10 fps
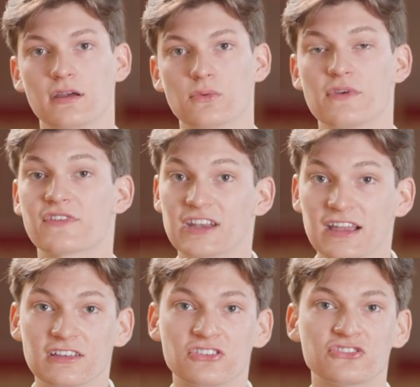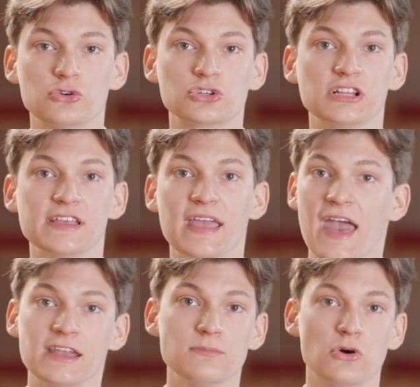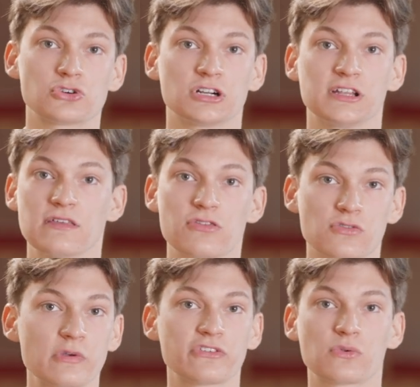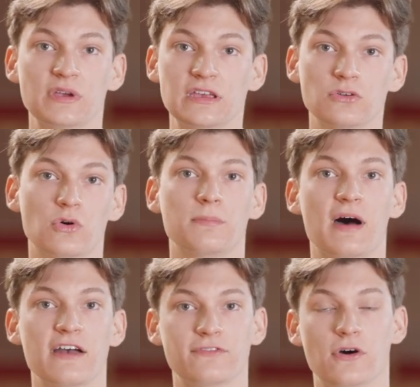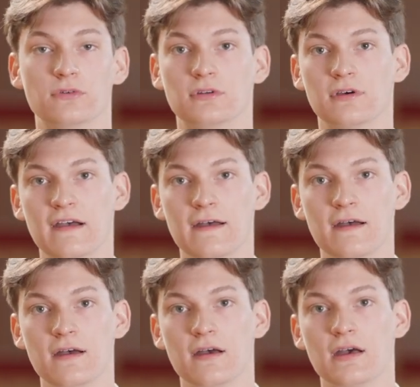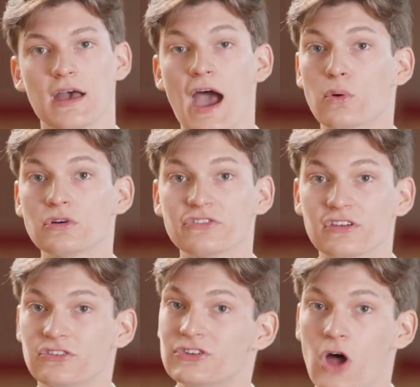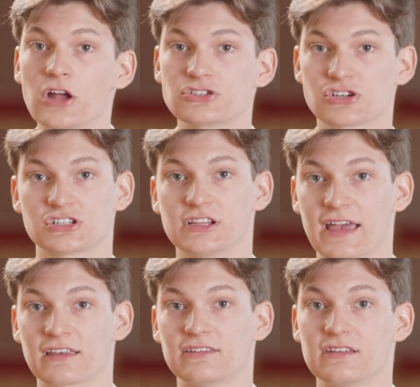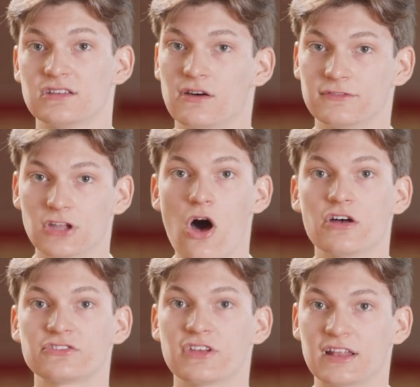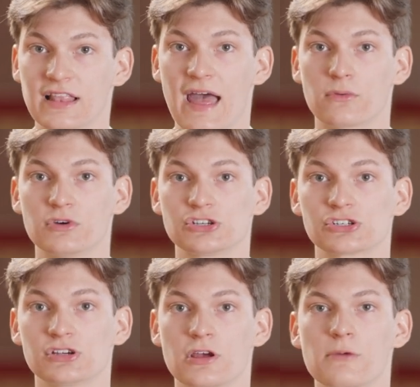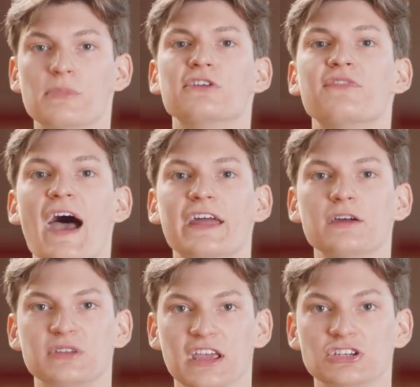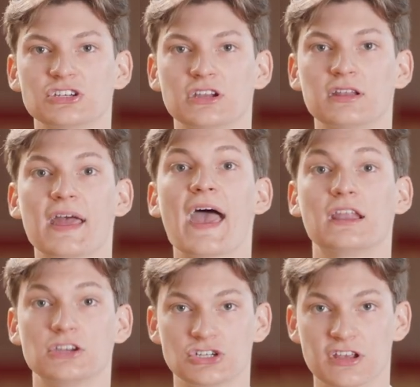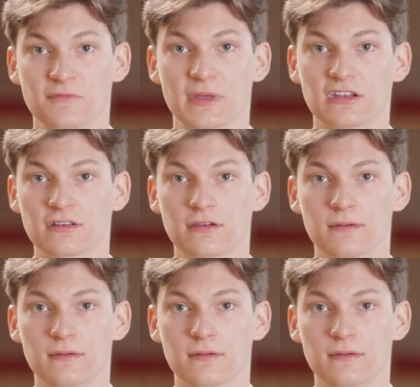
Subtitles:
We've connected socially and emotionally through a screen or by phone. Ours is not just a legacy of loss and languish, but of adaptation and achievement.